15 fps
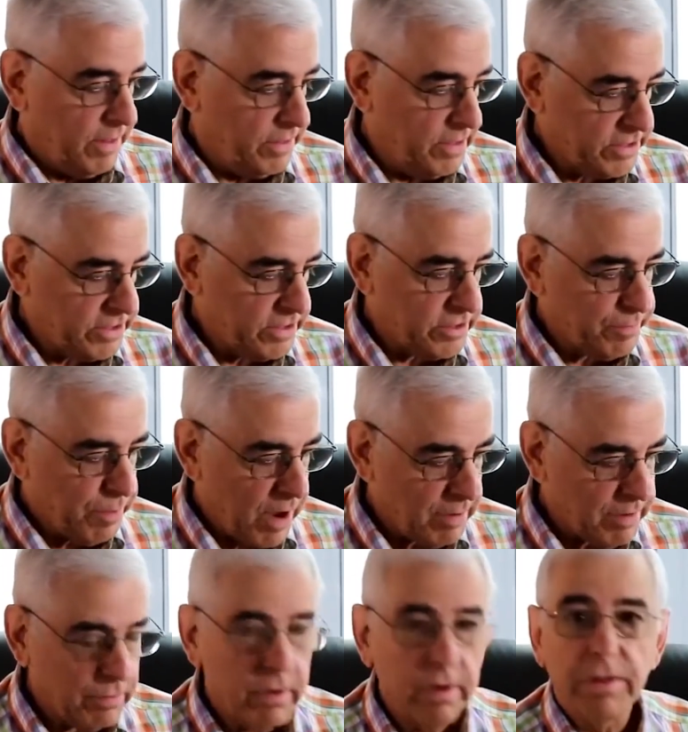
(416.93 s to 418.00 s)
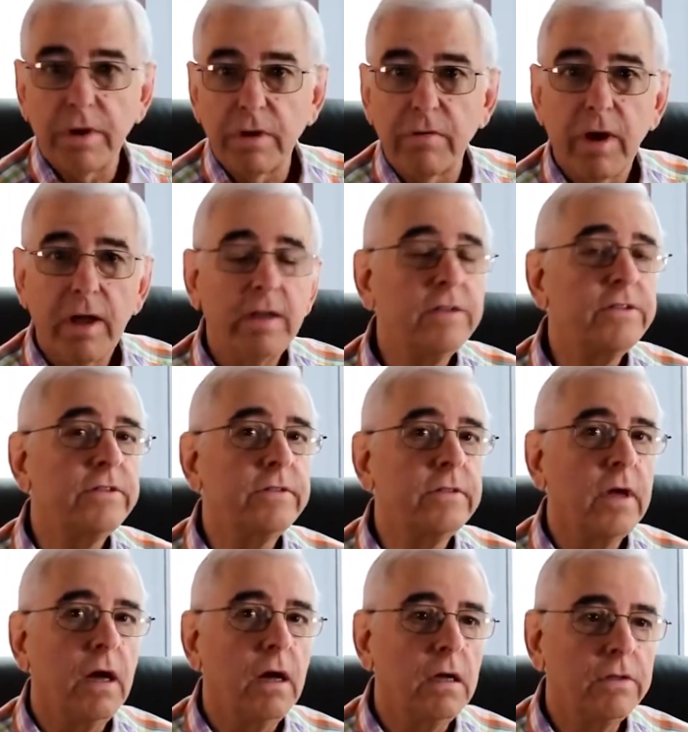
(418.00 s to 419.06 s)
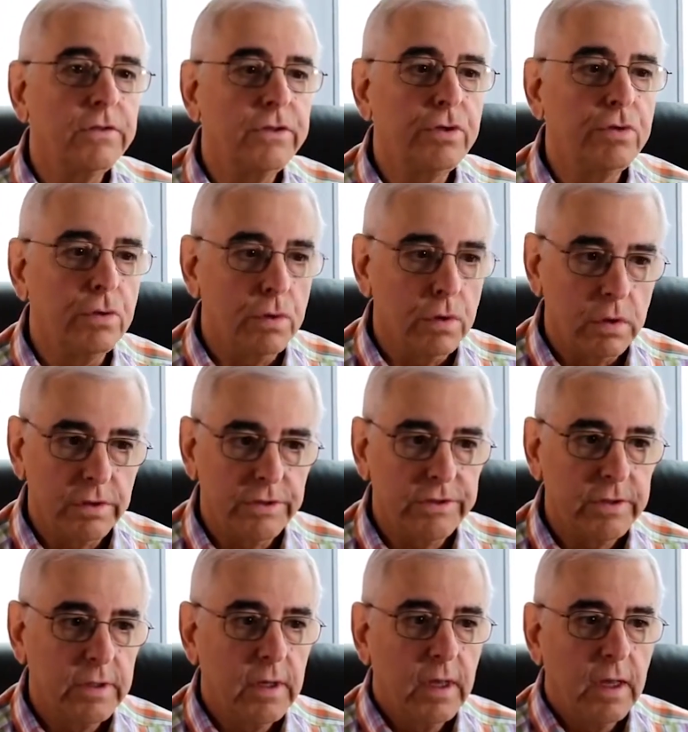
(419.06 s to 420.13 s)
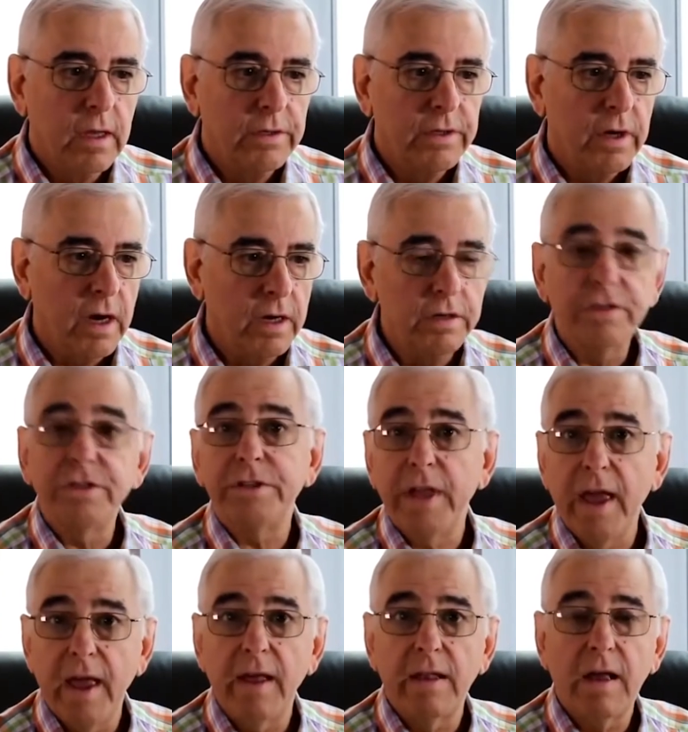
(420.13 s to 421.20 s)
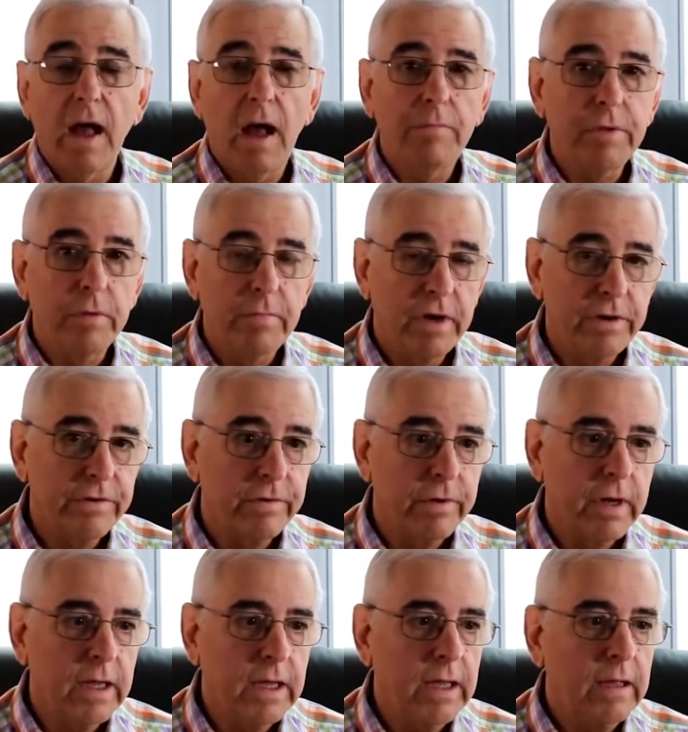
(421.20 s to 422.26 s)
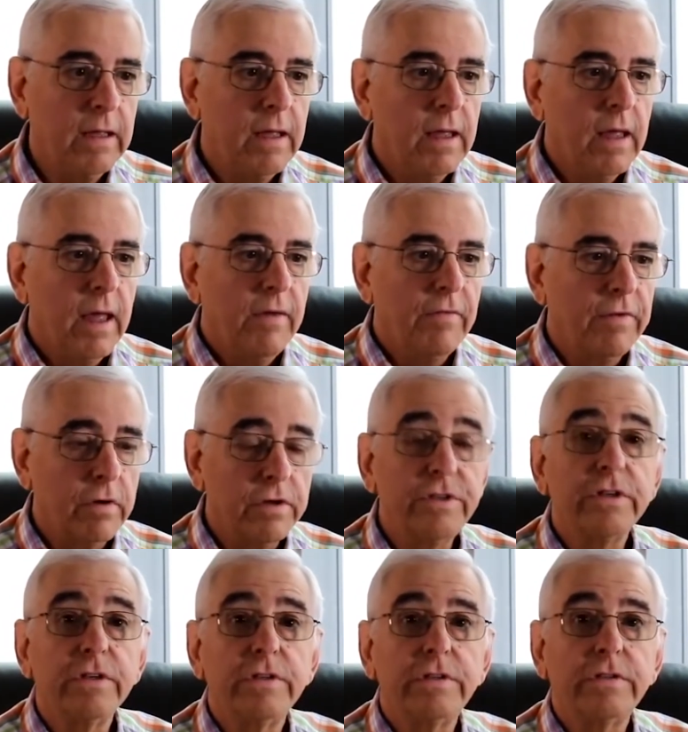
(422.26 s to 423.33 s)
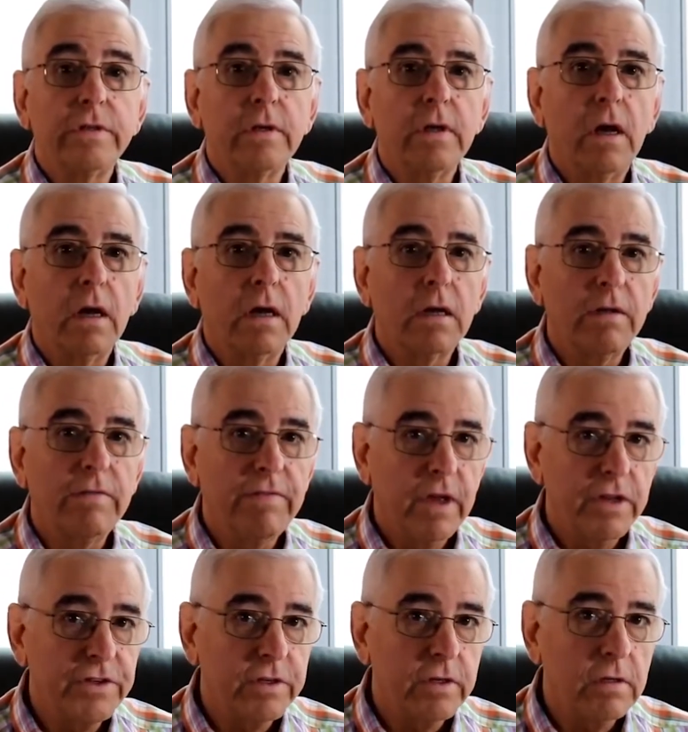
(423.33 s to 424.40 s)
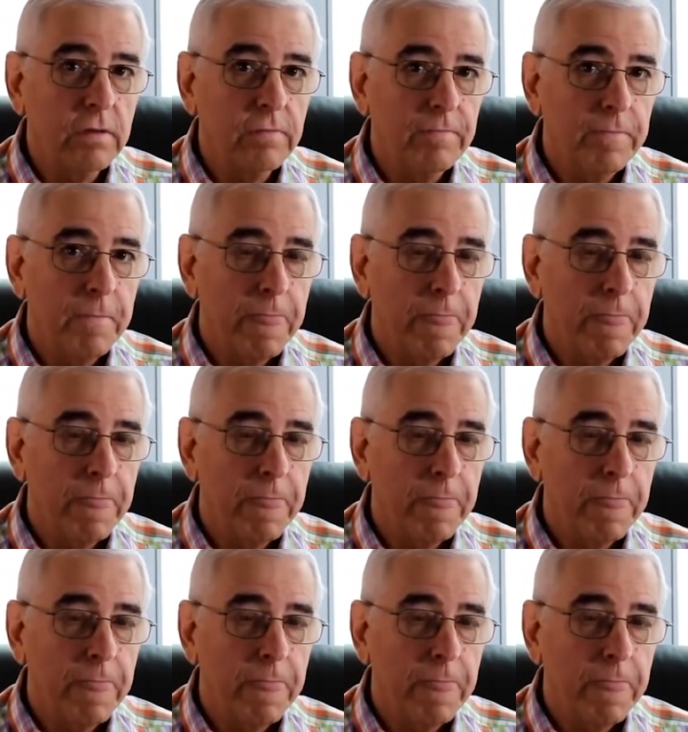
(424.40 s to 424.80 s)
This is probably one of the greatest tools to understand complementary versus conventional.